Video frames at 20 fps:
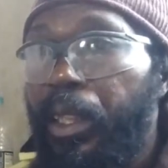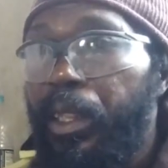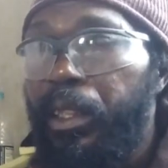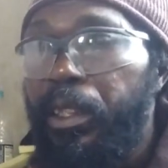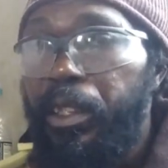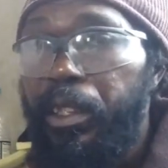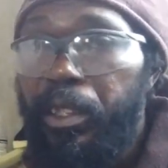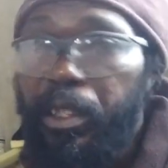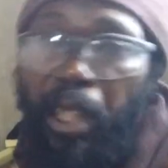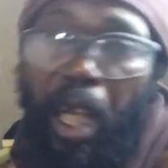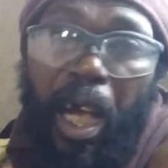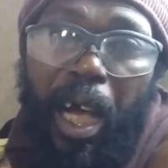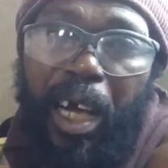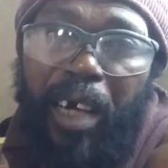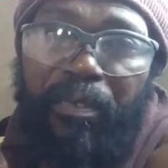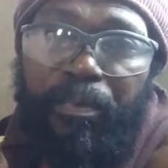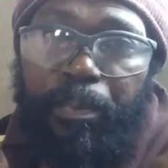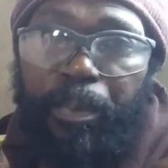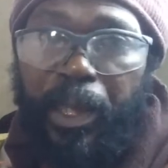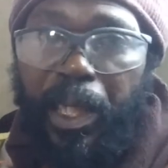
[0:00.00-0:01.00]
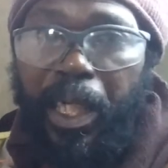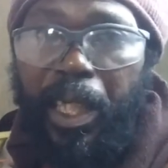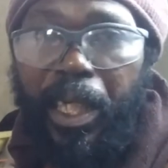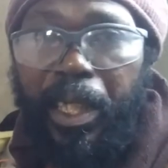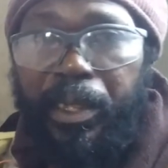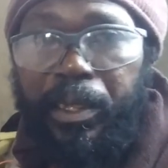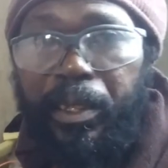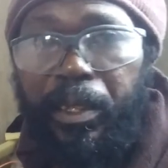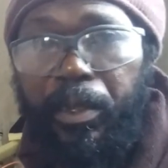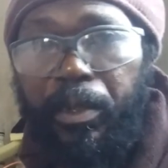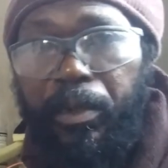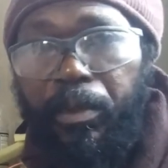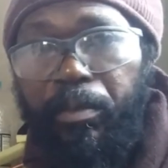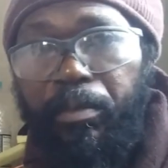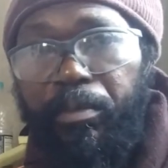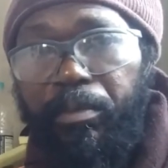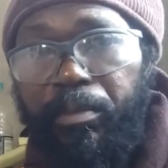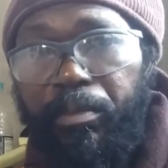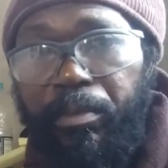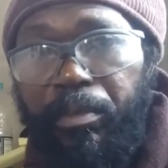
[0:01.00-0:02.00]
soft plant, you know,
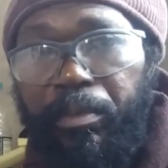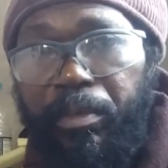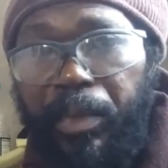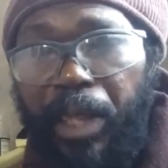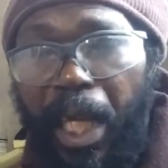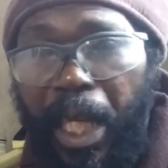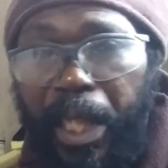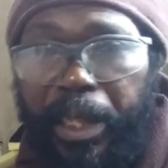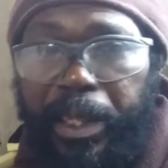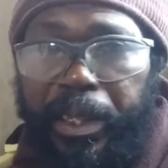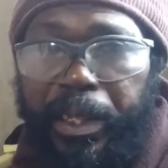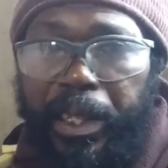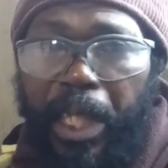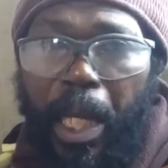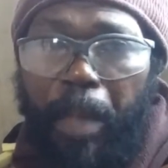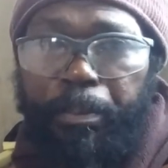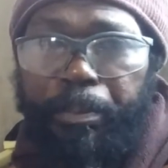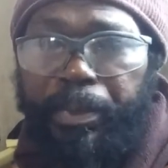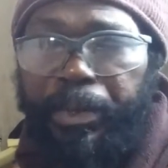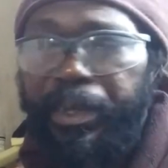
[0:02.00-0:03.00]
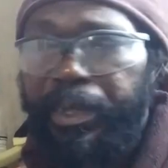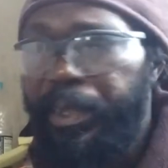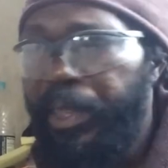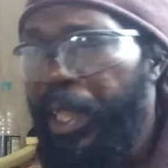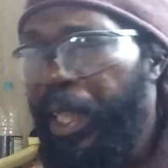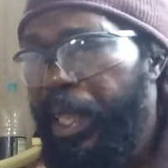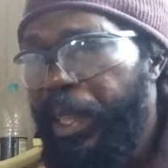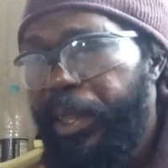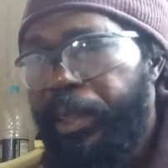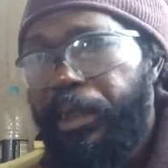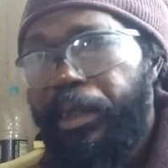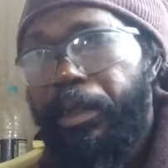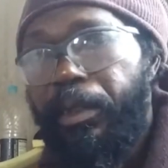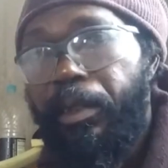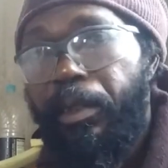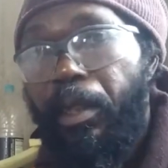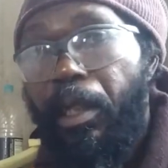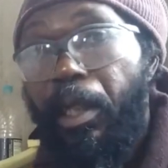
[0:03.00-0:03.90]
like saps, like, you know.